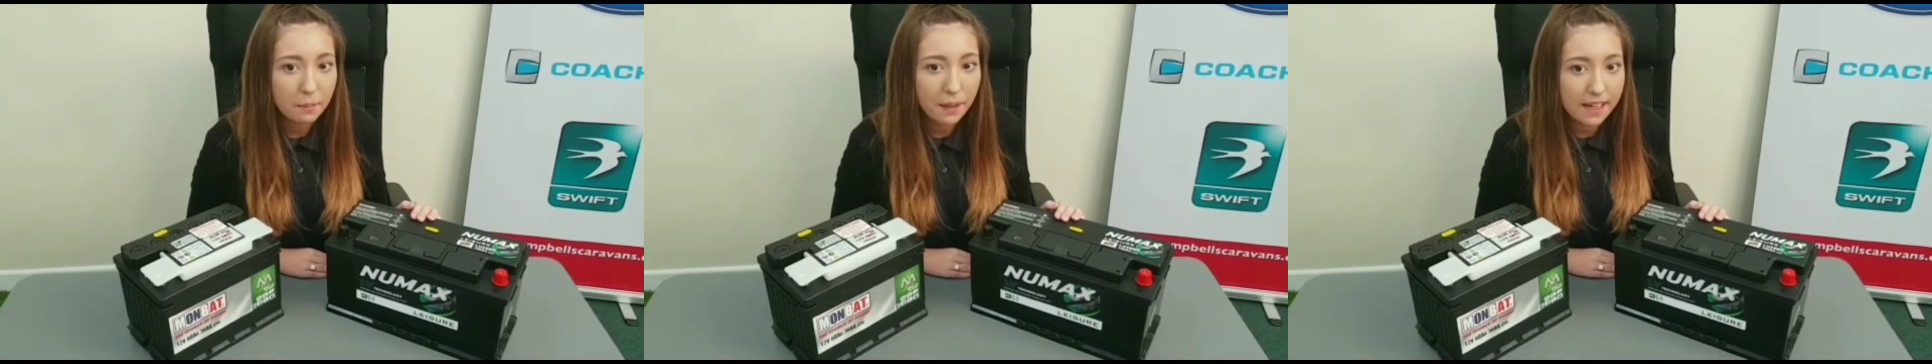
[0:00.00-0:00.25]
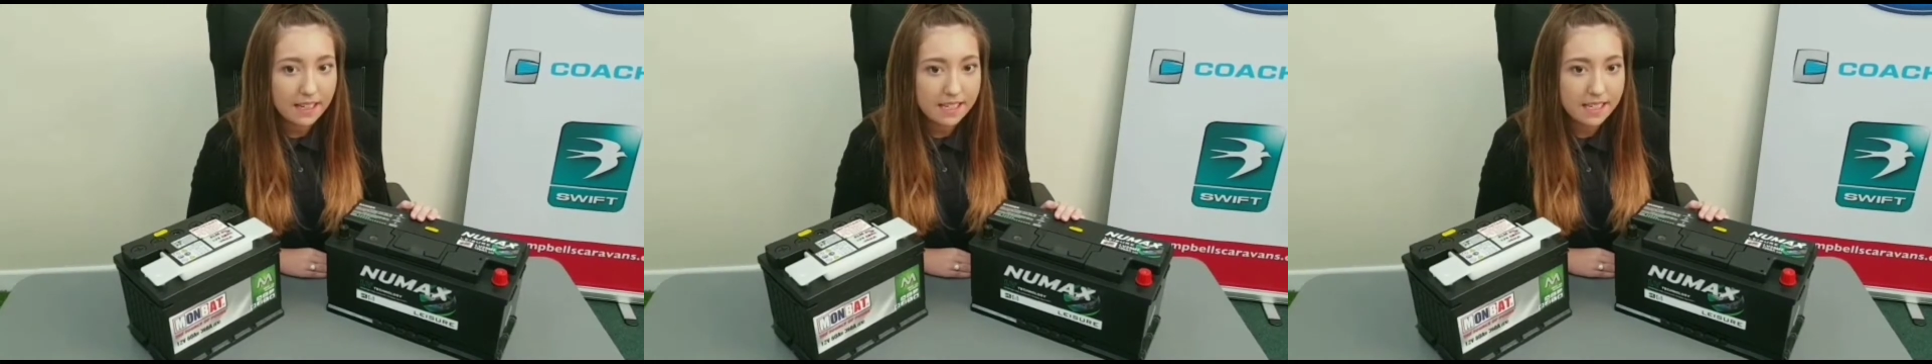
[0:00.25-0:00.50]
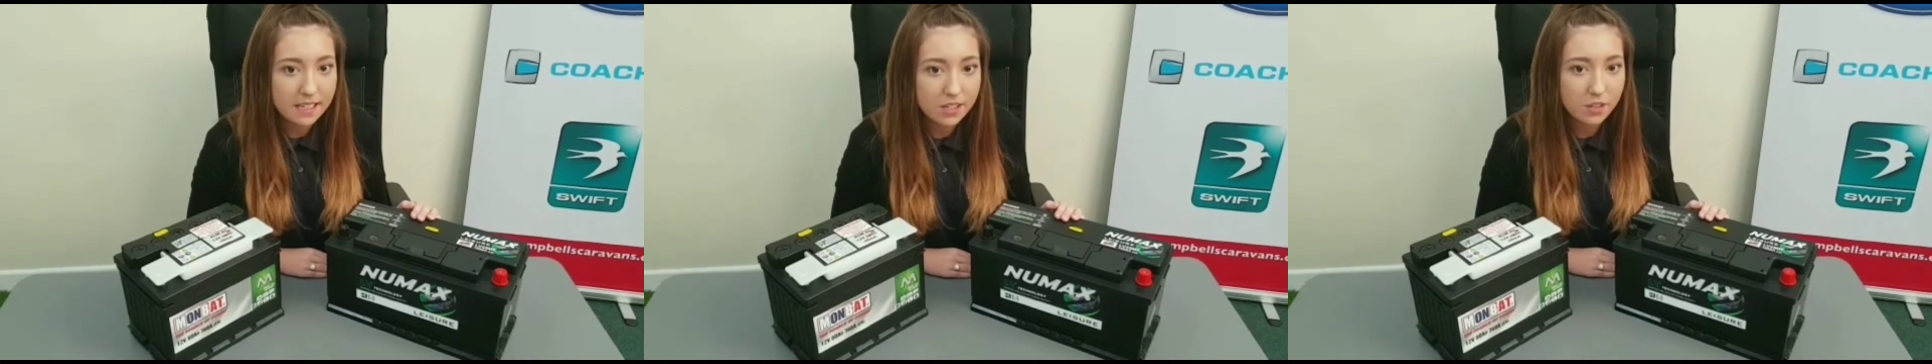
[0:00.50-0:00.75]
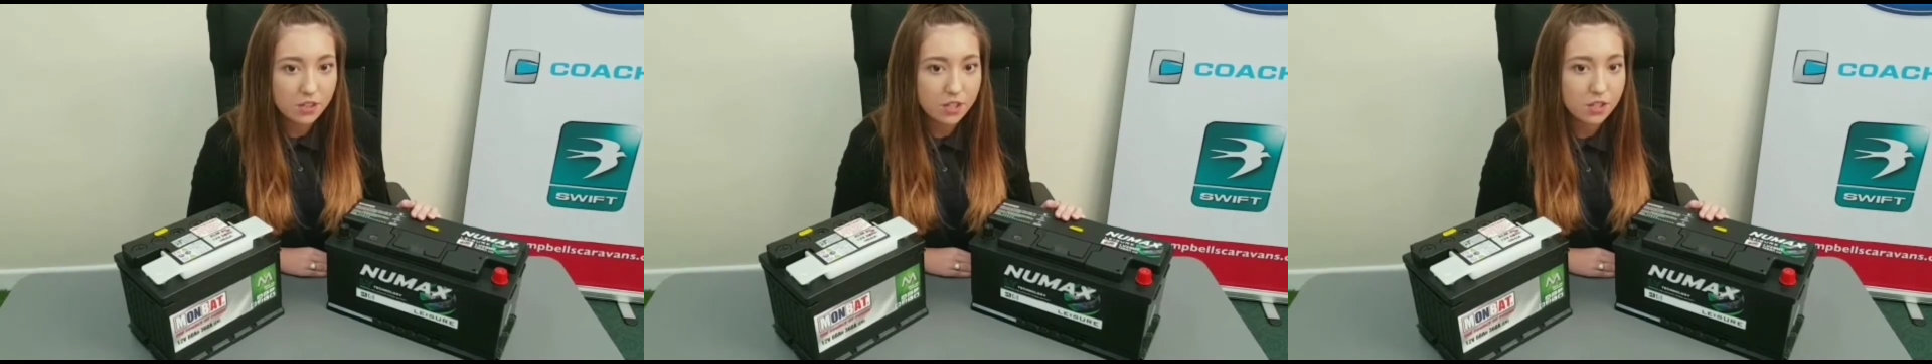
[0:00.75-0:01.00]

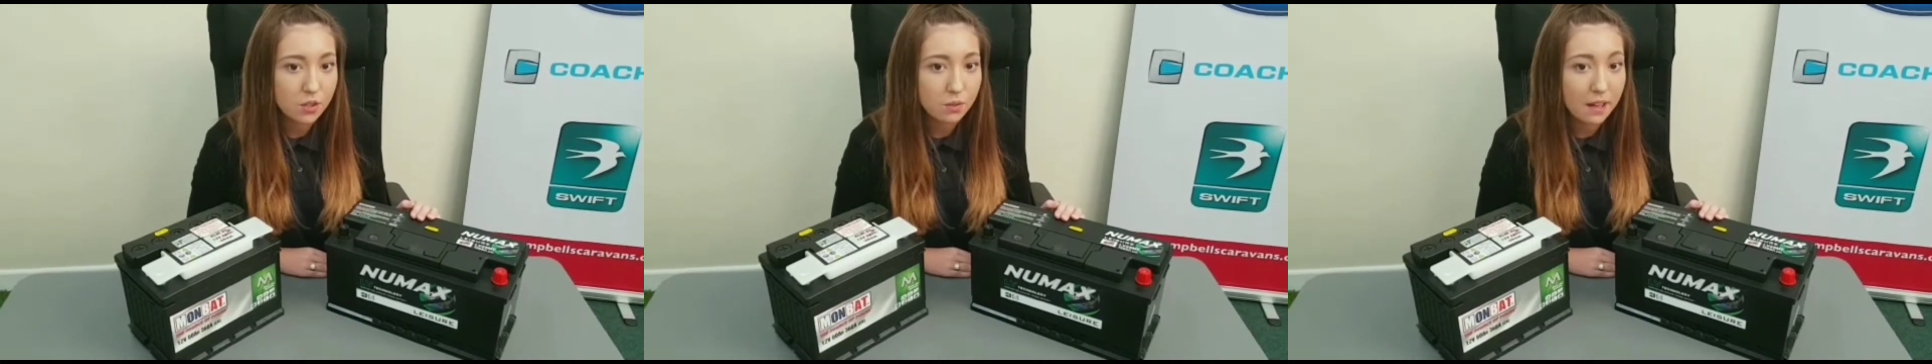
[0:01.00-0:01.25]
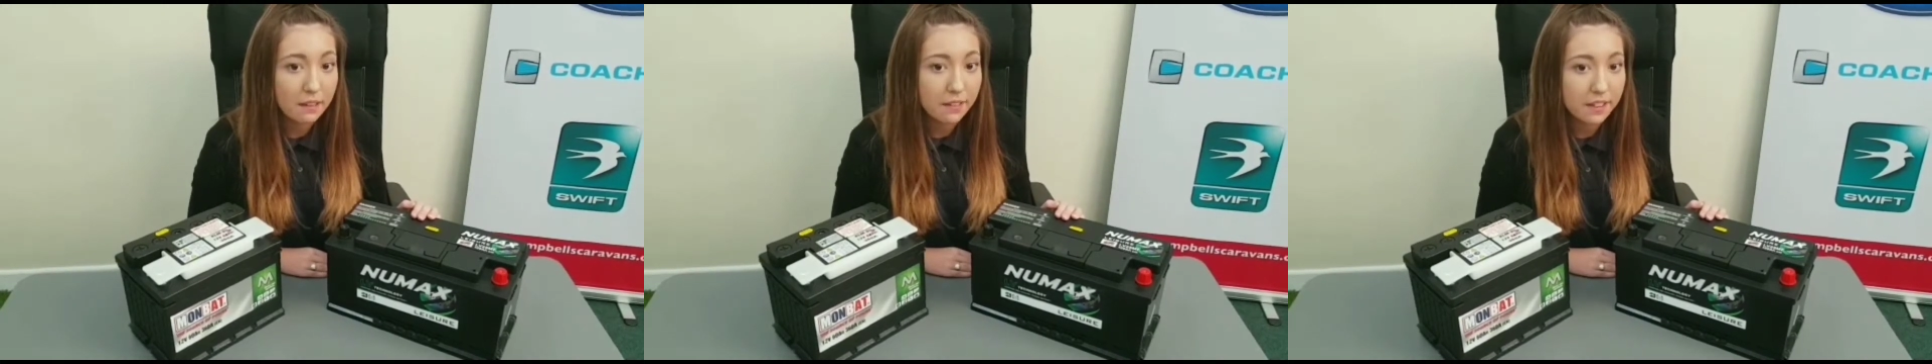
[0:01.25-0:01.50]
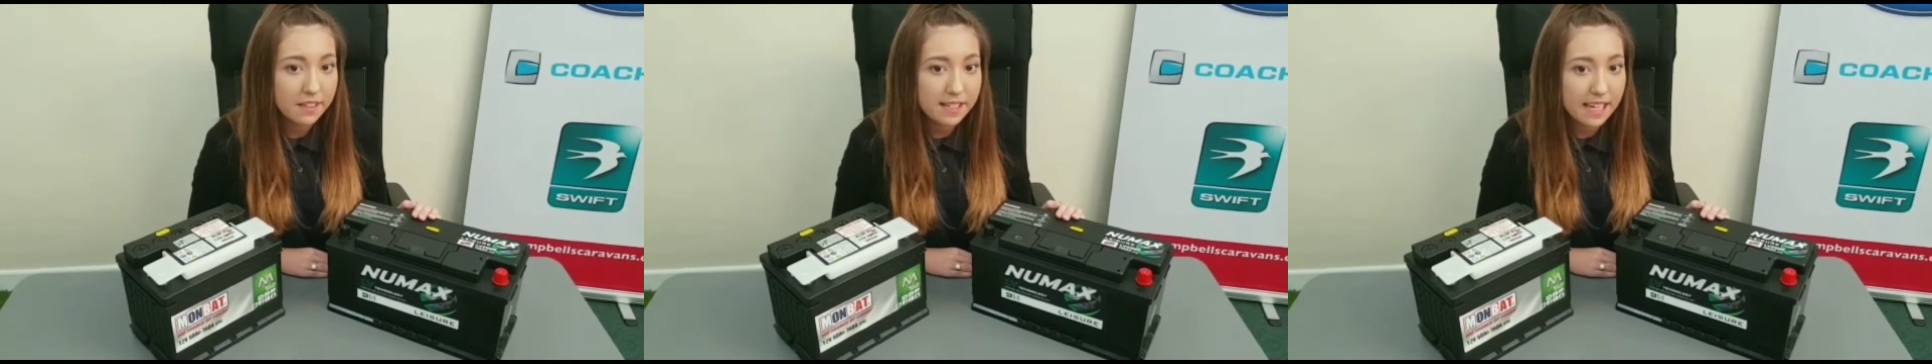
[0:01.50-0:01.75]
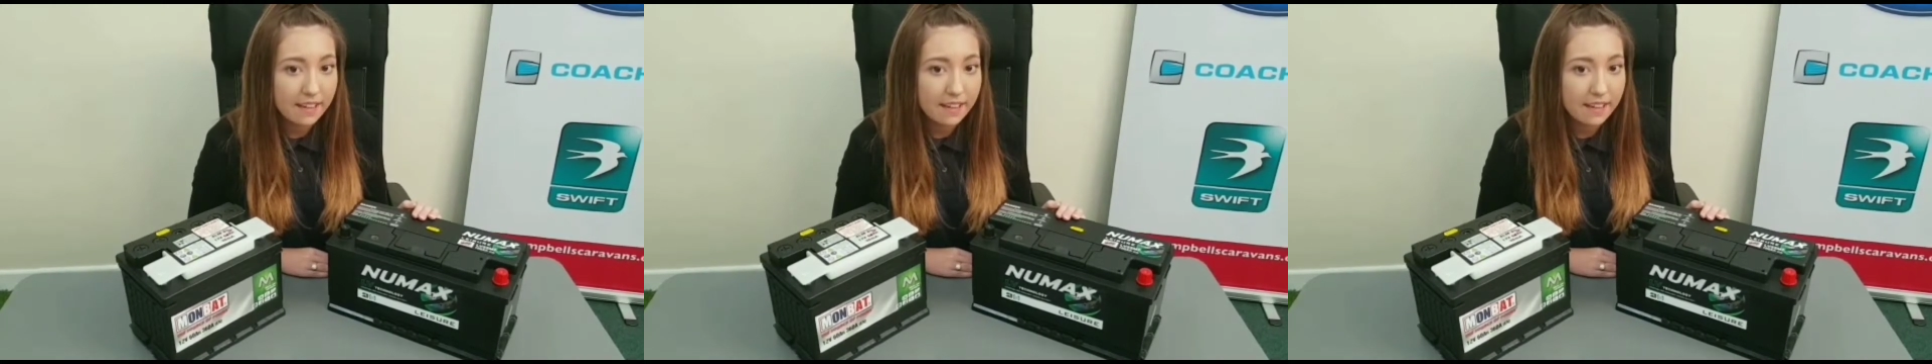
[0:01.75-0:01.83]
appliances such as a 12 volt